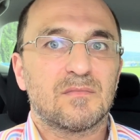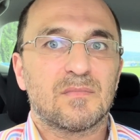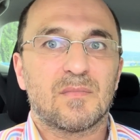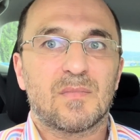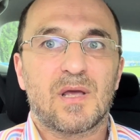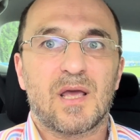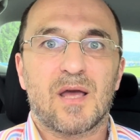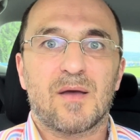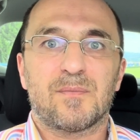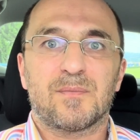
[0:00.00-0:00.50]

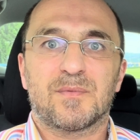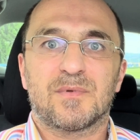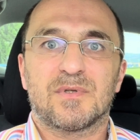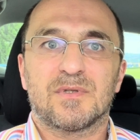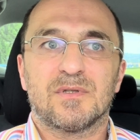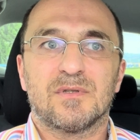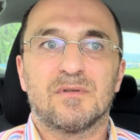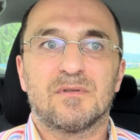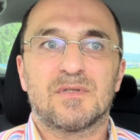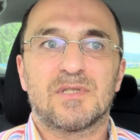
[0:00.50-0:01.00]

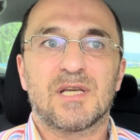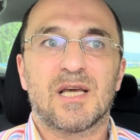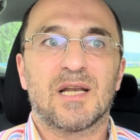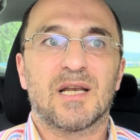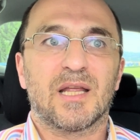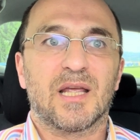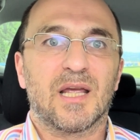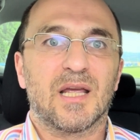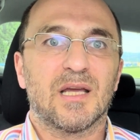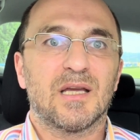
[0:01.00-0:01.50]
kept
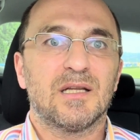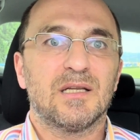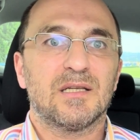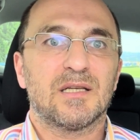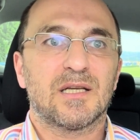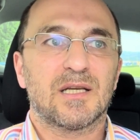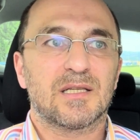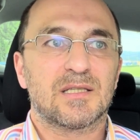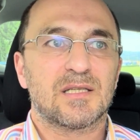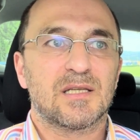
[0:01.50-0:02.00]
telling
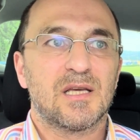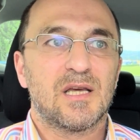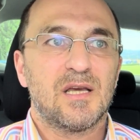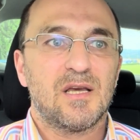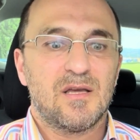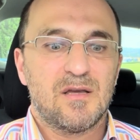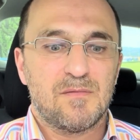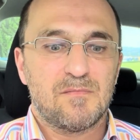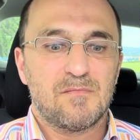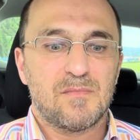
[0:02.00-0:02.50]
that
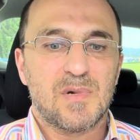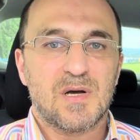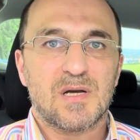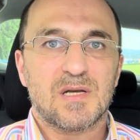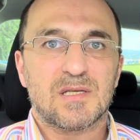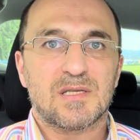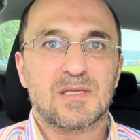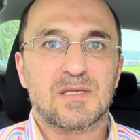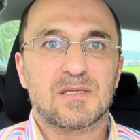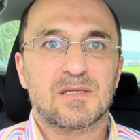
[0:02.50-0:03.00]

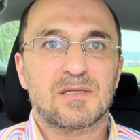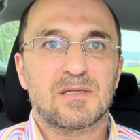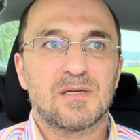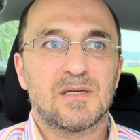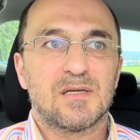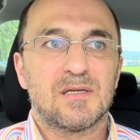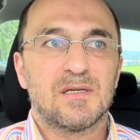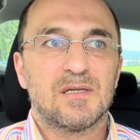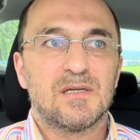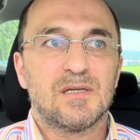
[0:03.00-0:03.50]
Musk
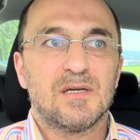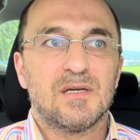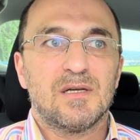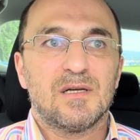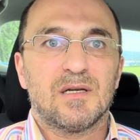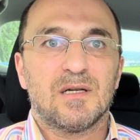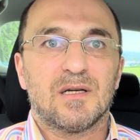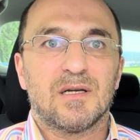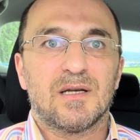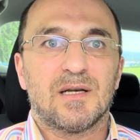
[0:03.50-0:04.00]

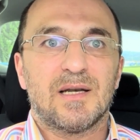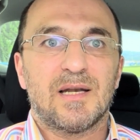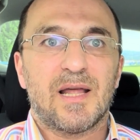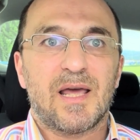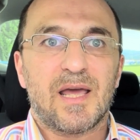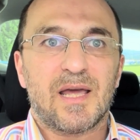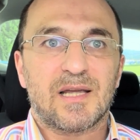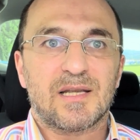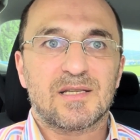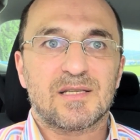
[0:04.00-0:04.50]

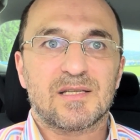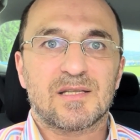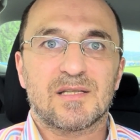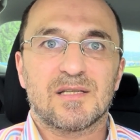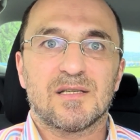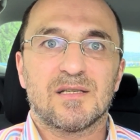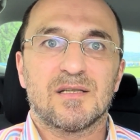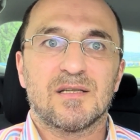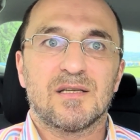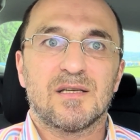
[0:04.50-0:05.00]
lacks
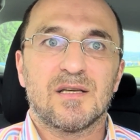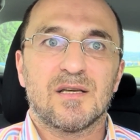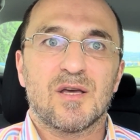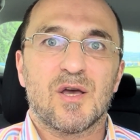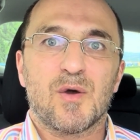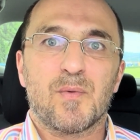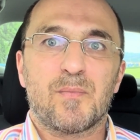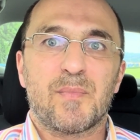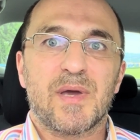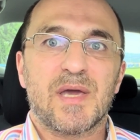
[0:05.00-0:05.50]

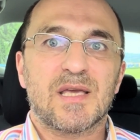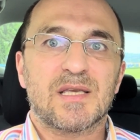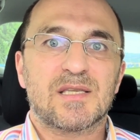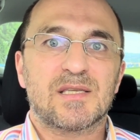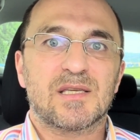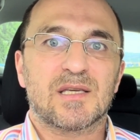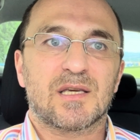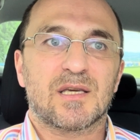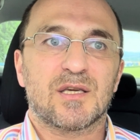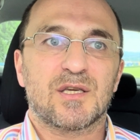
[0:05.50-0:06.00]
a
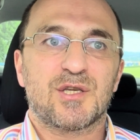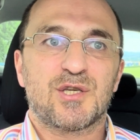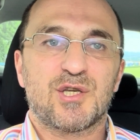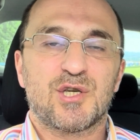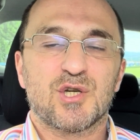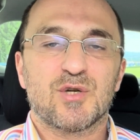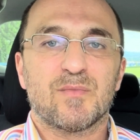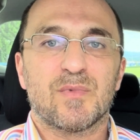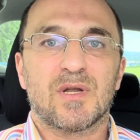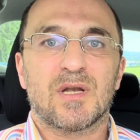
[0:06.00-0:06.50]
basic
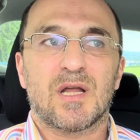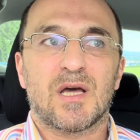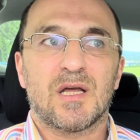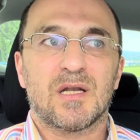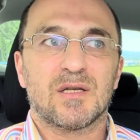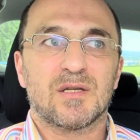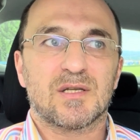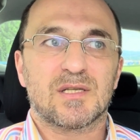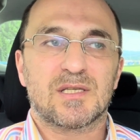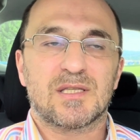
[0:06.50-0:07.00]
human
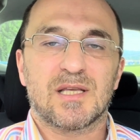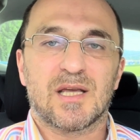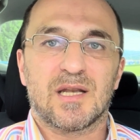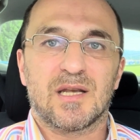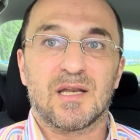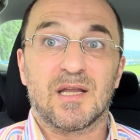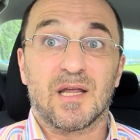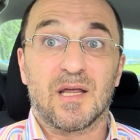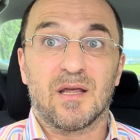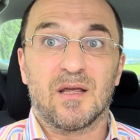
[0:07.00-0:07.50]

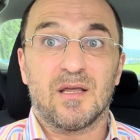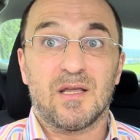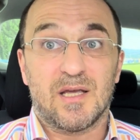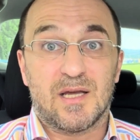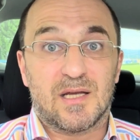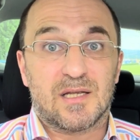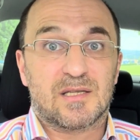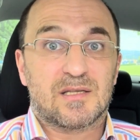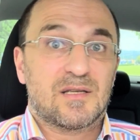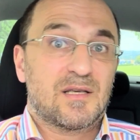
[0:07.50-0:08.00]
understanding.
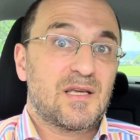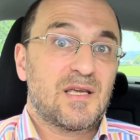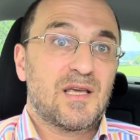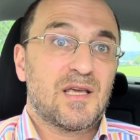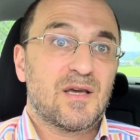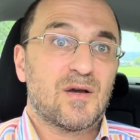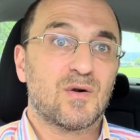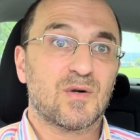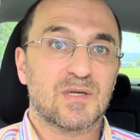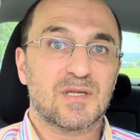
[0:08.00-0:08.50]
Yes,
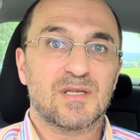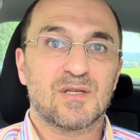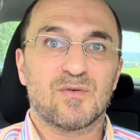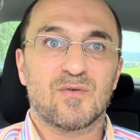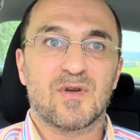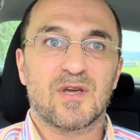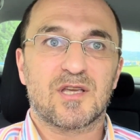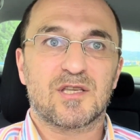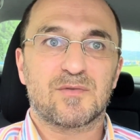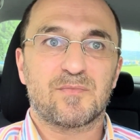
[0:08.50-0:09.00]
he also
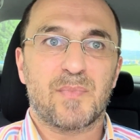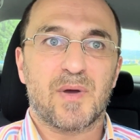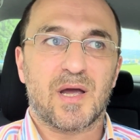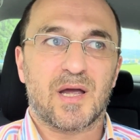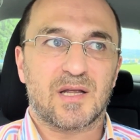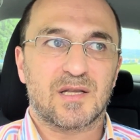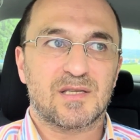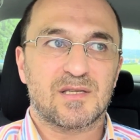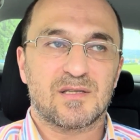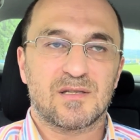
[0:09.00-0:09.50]

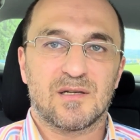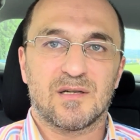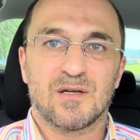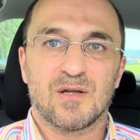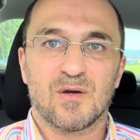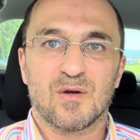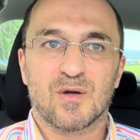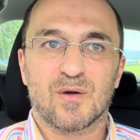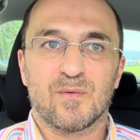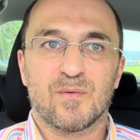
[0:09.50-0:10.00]
expects
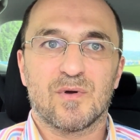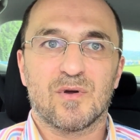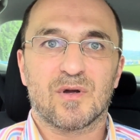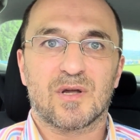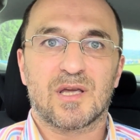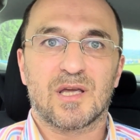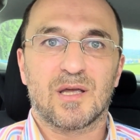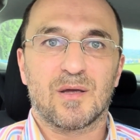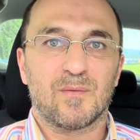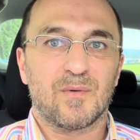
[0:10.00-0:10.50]
long
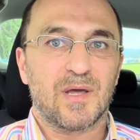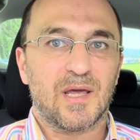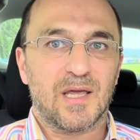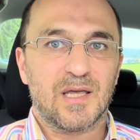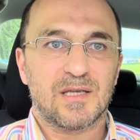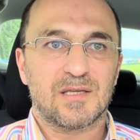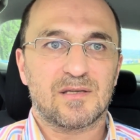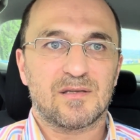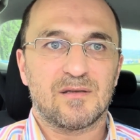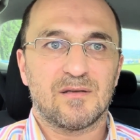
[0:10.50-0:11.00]
working
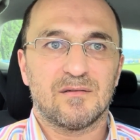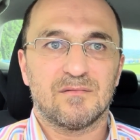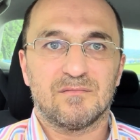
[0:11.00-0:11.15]
weeks,